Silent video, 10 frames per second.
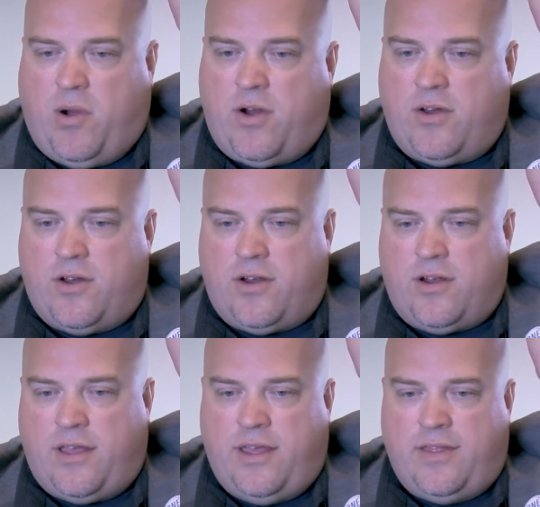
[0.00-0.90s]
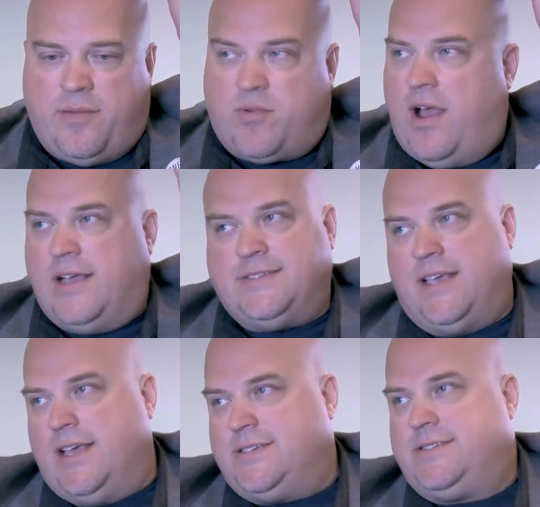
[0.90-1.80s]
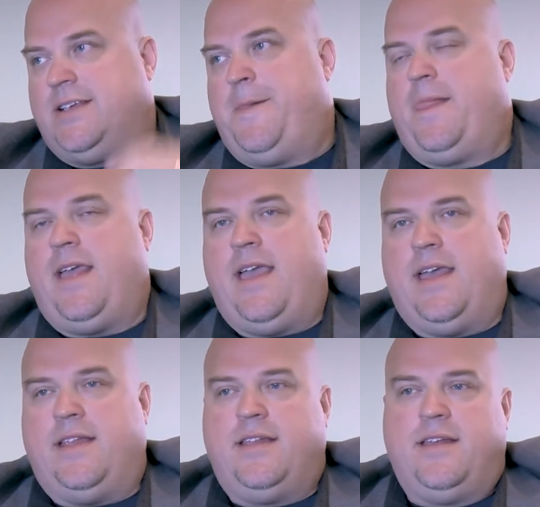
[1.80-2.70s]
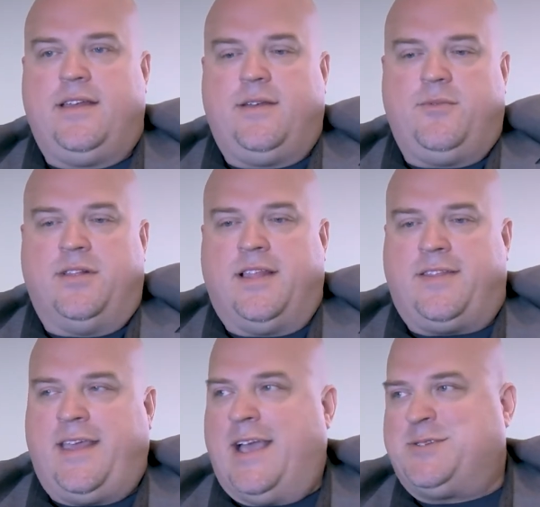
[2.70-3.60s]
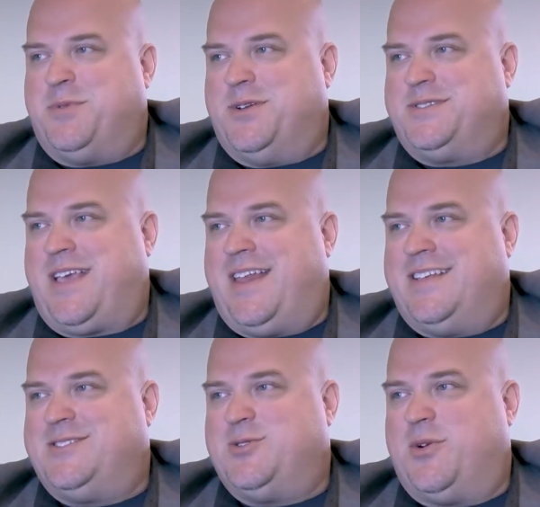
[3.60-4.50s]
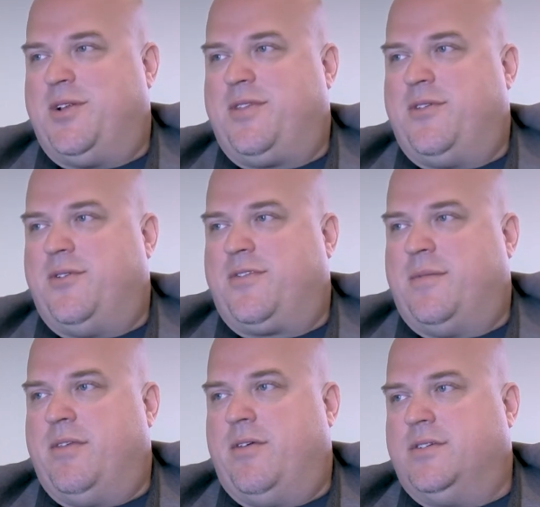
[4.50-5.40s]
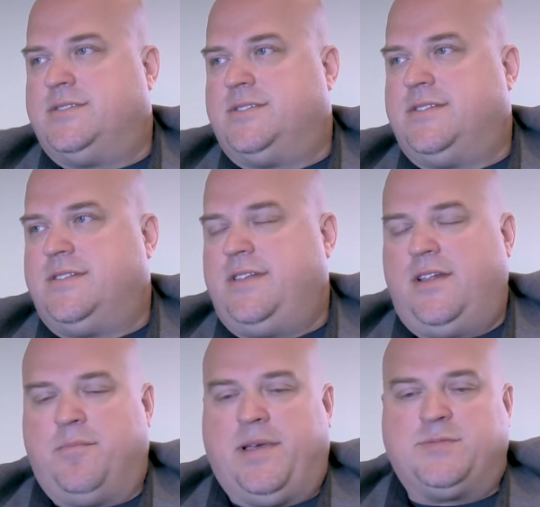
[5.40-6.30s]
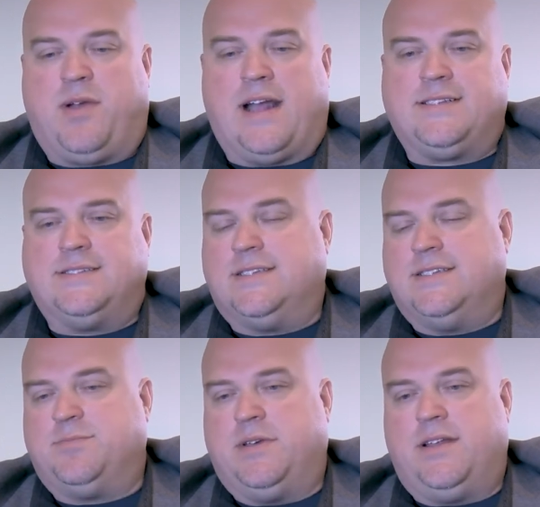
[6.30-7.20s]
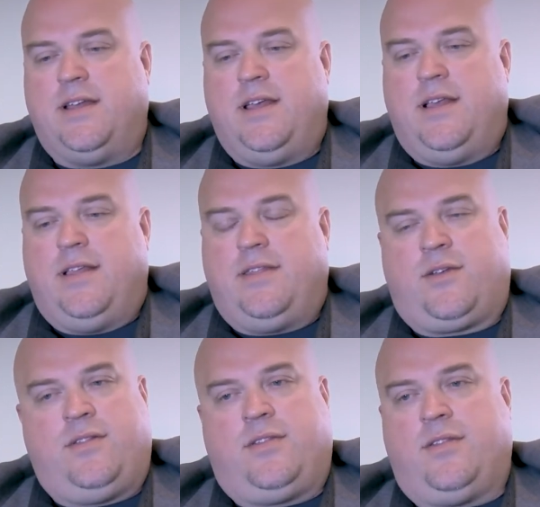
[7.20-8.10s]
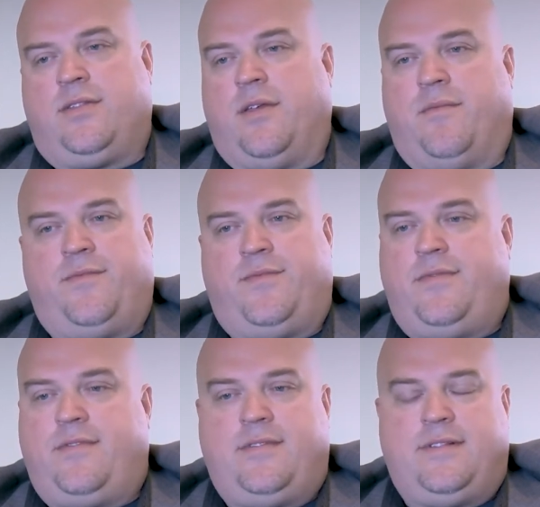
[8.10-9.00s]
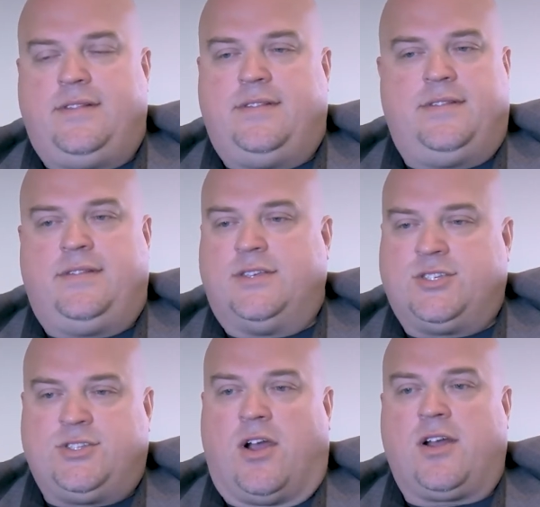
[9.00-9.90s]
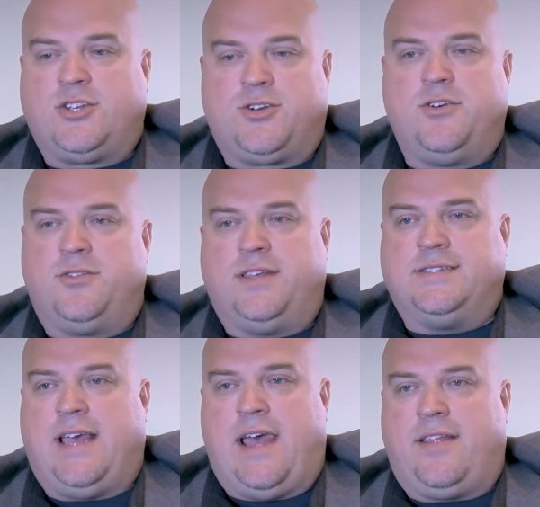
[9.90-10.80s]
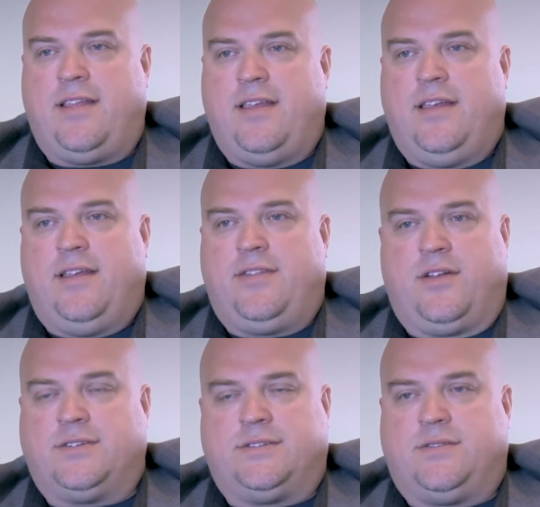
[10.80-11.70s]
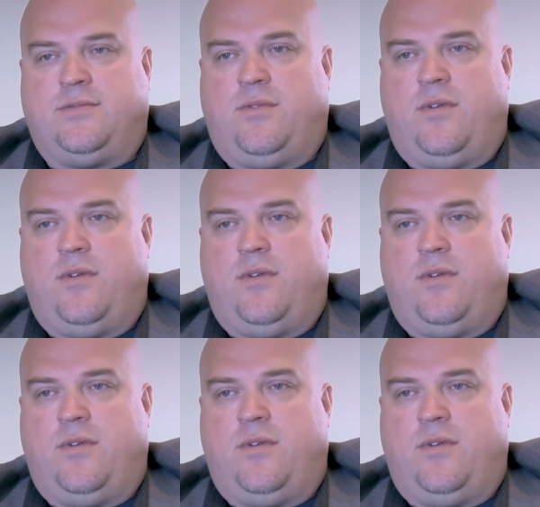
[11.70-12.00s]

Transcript: partner in the process, and we'll let the experts kind of sort through some of those you know best practices. Mm-hmm. But the, the, the the stark truth is that there's